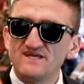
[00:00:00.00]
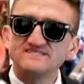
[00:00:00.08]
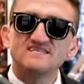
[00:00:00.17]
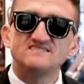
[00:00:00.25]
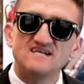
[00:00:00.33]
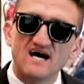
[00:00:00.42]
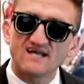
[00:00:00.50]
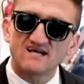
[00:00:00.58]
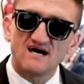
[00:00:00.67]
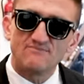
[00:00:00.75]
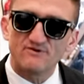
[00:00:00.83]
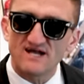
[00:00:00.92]
This is not a
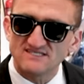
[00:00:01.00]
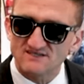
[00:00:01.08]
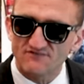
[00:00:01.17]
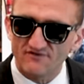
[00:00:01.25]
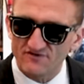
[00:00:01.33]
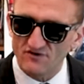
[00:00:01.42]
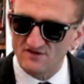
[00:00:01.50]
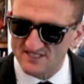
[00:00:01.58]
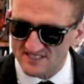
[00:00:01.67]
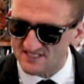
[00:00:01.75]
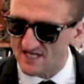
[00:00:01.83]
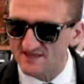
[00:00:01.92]
comprehensive review.
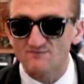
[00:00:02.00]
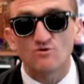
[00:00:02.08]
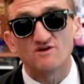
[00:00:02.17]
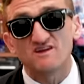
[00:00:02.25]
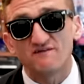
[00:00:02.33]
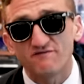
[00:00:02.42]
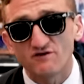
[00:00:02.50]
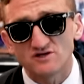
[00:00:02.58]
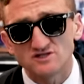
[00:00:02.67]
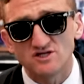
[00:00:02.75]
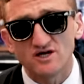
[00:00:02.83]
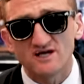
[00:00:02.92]
This is nothing more than a
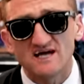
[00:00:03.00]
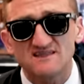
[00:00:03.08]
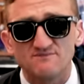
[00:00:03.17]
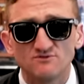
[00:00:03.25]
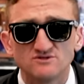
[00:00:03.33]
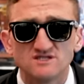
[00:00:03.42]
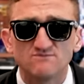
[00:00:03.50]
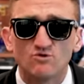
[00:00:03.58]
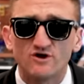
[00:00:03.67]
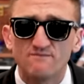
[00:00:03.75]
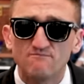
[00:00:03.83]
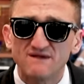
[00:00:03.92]
first look at the Boosted
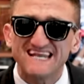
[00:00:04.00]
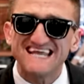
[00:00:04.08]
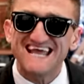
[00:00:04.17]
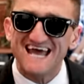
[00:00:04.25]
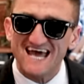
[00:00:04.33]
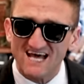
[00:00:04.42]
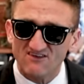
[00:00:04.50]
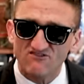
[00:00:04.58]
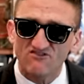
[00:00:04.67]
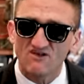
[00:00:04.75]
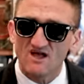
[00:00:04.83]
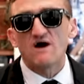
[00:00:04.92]
Board Mini
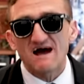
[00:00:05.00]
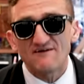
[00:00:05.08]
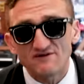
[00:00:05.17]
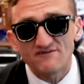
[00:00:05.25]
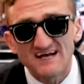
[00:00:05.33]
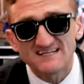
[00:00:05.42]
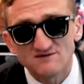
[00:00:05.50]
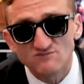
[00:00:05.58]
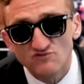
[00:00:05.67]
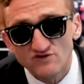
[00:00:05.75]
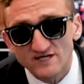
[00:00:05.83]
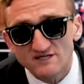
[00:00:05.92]
S. After I've had
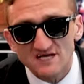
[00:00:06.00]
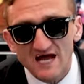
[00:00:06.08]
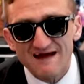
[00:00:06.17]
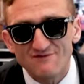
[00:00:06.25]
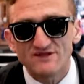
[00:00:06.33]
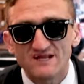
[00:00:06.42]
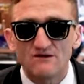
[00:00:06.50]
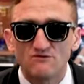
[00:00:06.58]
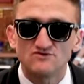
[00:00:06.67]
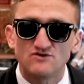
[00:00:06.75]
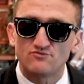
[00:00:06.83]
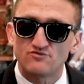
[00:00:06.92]
some real time with it, I will
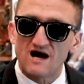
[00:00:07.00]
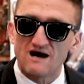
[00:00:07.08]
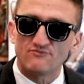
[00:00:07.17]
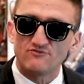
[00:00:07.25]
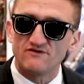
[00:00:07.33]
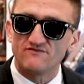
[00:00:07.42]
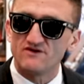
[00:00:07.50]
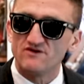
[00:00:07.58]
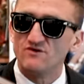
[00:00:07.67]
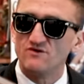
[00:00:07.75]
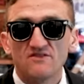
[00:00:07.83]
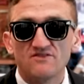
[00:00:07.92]
do a proper
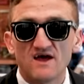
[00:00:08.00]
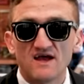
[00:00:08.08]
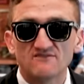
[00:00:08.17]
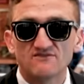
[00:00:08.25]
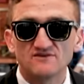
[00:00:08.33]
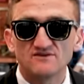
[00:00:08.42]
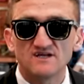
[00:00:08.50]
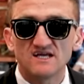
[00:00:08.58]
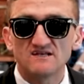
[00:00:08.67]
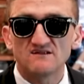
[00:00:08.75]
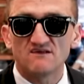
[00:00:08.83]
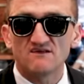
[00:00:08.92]
review. Thanks for tuning
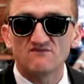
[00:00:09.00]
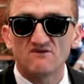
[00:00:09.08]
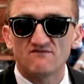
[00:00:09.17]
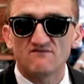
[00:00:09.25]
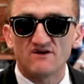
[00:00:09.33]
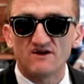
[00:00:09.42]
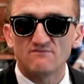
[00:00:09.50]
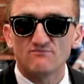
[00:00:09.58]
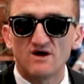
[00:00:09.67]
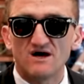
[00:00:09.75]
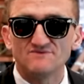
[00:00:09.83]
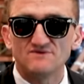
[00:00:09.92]
in to this very
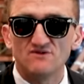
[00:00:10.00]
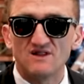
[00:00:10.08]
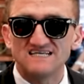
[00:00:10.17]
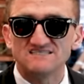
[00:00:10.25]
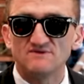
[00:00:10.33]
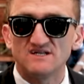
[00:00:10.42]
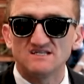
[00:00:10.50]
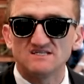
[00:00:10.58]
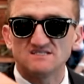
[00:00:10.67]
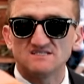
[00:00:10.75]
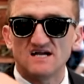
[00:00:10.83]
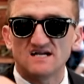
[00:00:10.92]
impromptu last minute
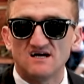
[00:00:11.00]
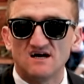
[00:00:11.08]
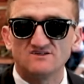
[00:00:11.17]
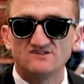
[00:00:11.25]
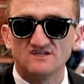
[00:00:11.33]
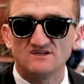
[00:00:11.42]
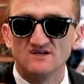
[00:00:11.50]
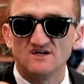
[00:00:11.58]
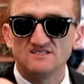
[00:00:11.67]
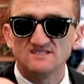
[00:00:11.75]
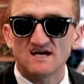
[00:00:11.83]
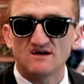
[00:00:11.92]
technology
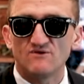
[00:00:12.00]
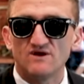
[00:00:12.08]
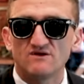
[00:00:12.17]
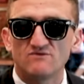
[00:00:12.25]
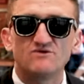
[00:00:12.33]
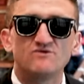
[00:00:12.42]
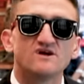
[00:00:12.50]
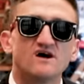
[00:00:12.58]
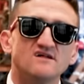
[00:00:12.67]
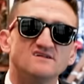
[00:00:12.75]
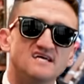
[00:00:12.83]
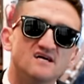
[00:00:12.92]
tech week. What do we
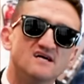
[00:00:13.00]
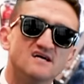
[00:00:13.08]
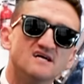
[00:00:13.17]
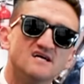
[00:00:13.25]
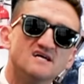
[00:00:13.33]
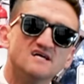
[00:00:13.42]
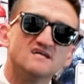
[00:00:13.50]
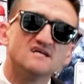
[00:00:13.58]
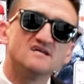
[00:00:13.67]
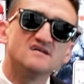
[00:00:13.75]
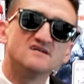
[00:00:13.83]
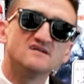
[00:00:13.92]
call it? Tech, tech
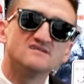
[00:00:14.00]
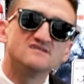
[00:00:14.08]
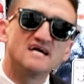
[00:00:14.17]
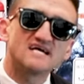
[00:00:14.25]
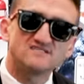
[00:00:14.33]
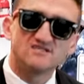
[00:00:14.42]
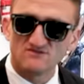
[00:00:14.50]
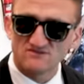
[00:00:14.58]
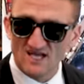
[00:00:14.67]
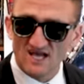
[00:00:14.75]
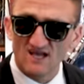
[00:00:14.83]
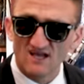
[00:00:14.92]
Tuesday. Tech
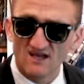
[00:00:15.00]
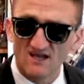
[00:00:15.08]
Tuesday?